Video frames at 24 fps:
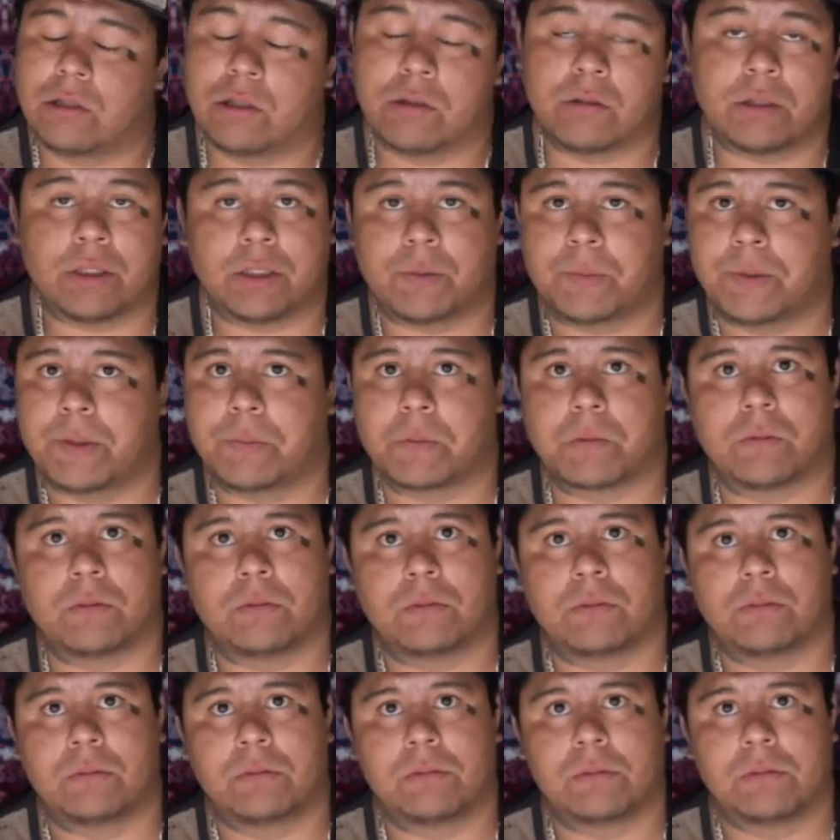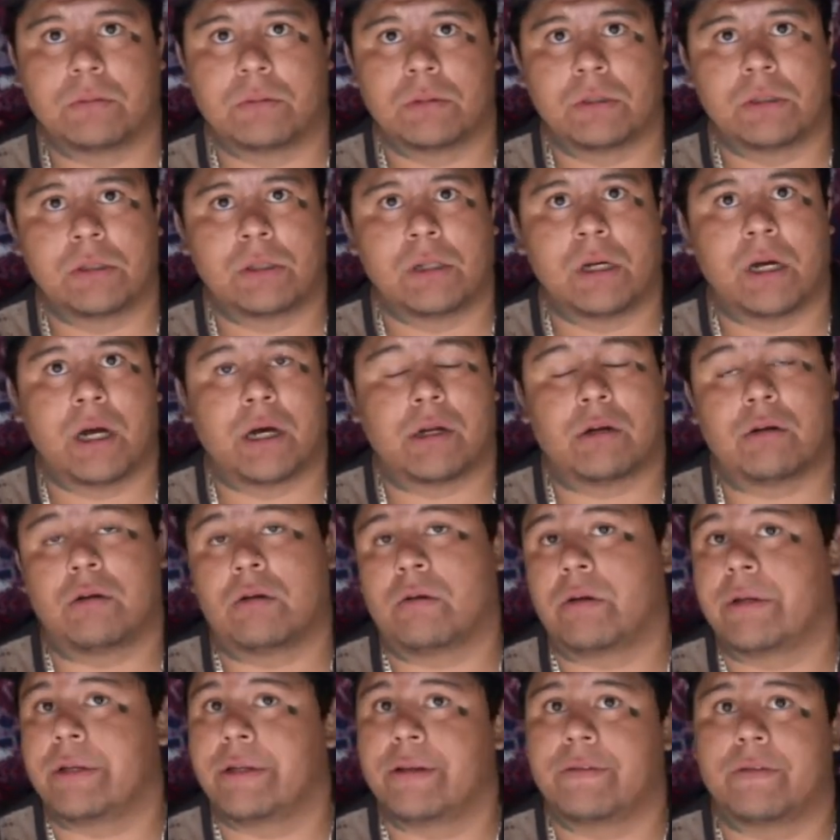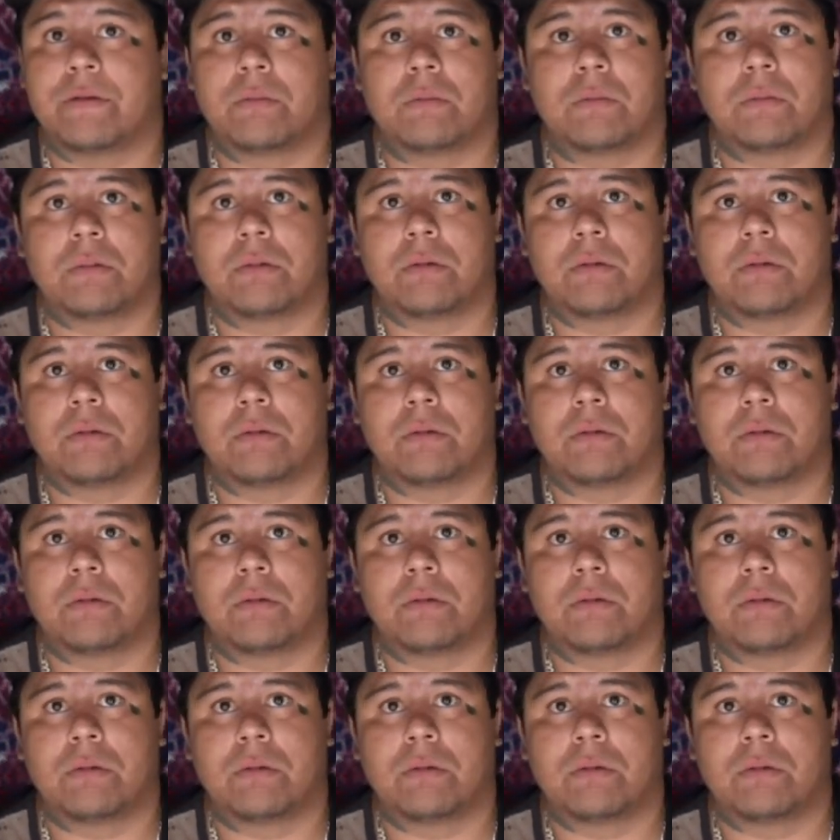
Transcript: know these people. I don't know any of them.